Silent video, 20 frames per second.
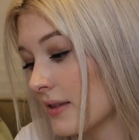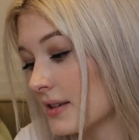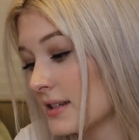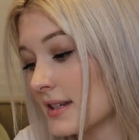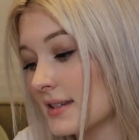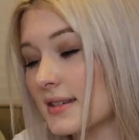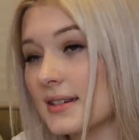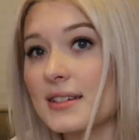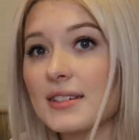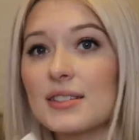the
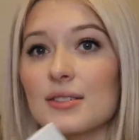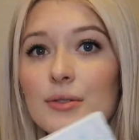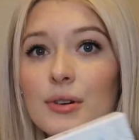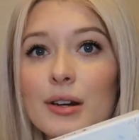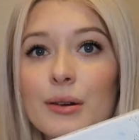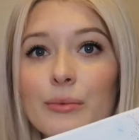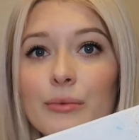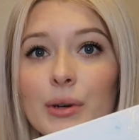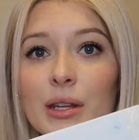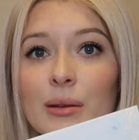Disney
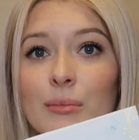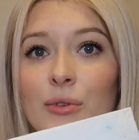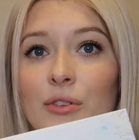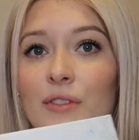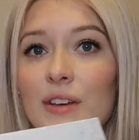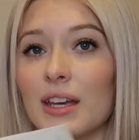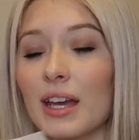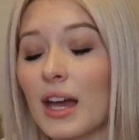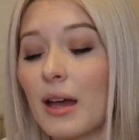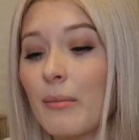store when the
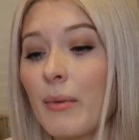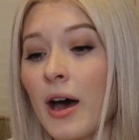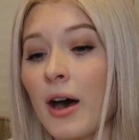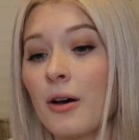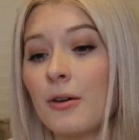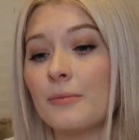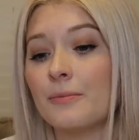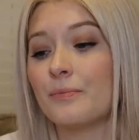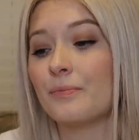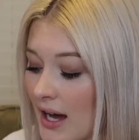movie came
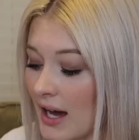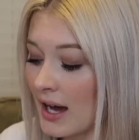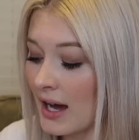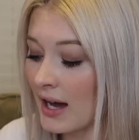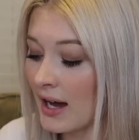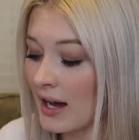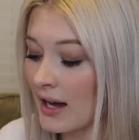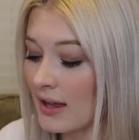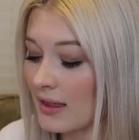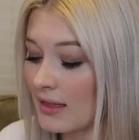out.
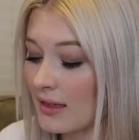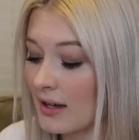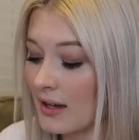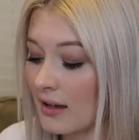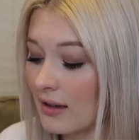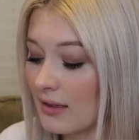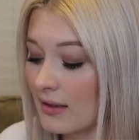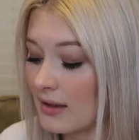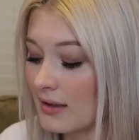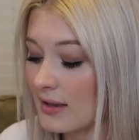I
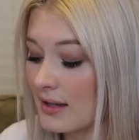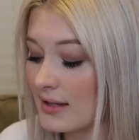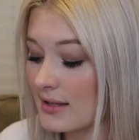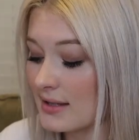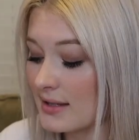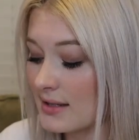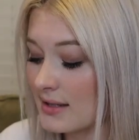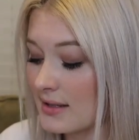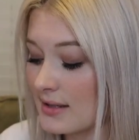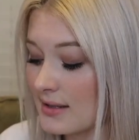think that
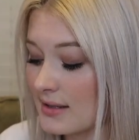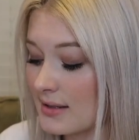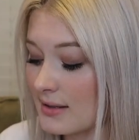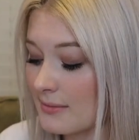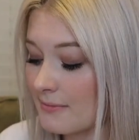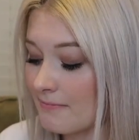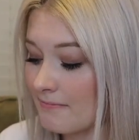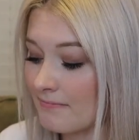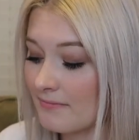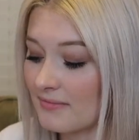this
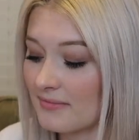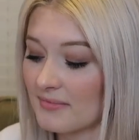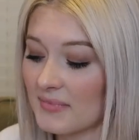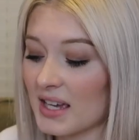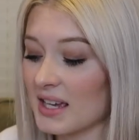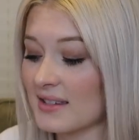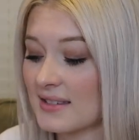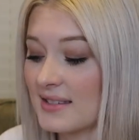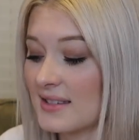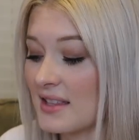
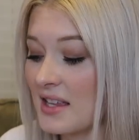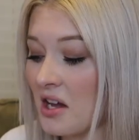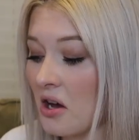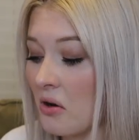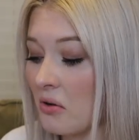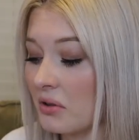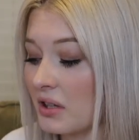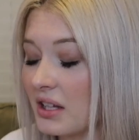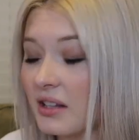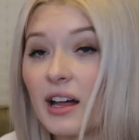is the
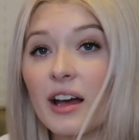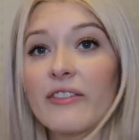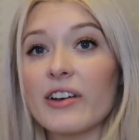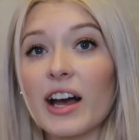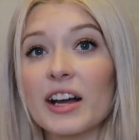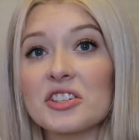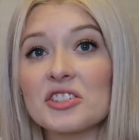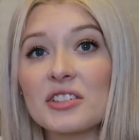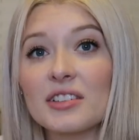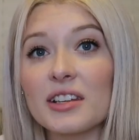only live
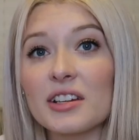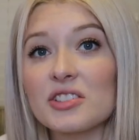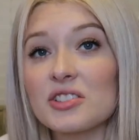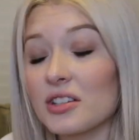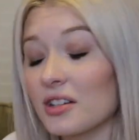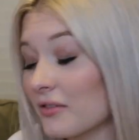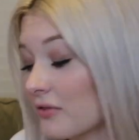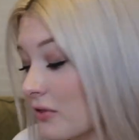action they should